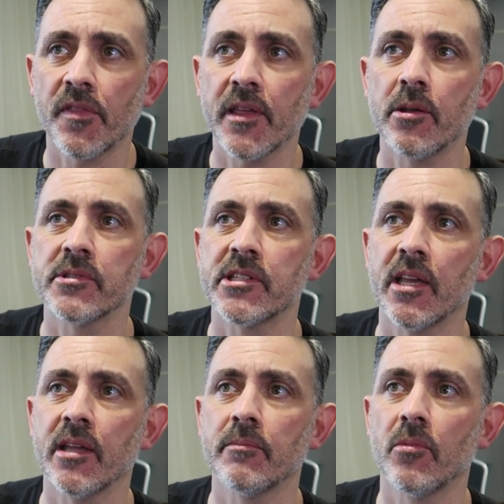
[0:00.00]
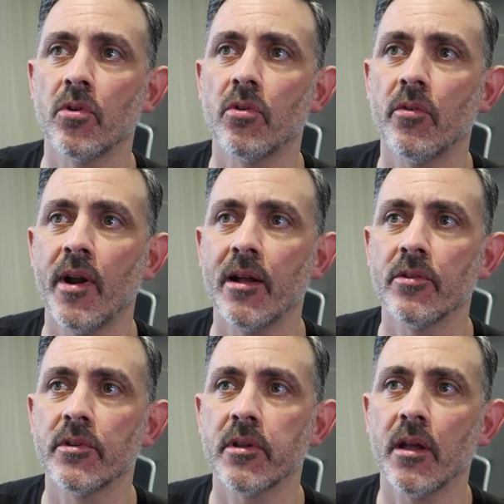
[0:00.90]
I think it was geared more
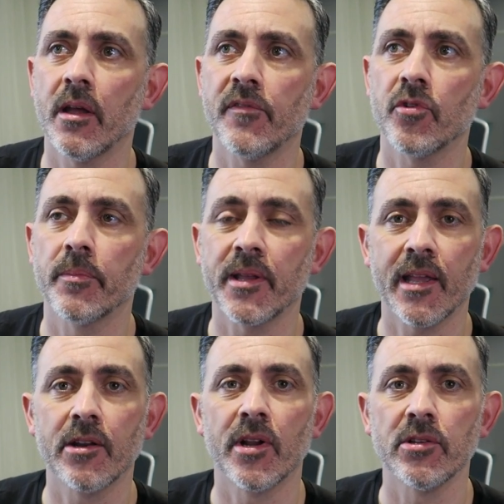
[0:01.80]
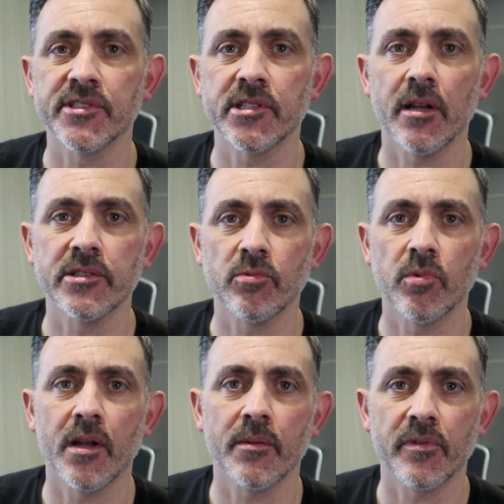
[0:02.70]
around if you're a beginner and you're starting to
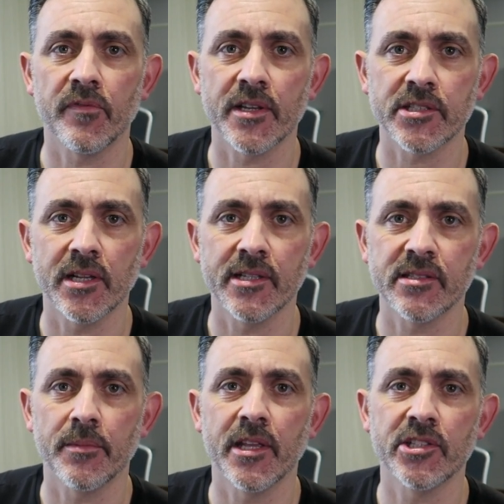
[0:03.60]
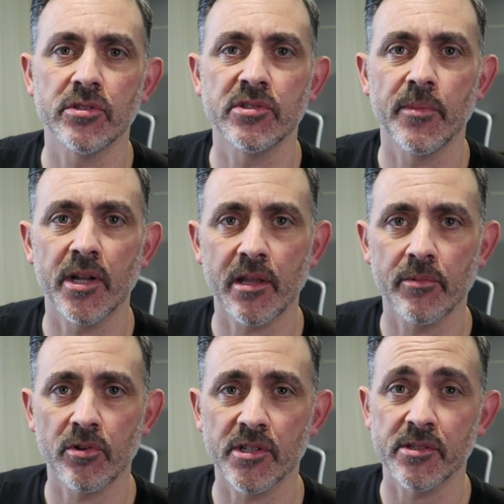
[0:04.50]
work professionally, some of the issues you might
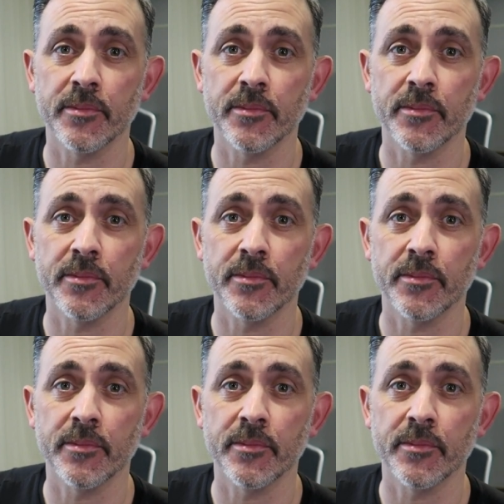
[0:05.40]
come across.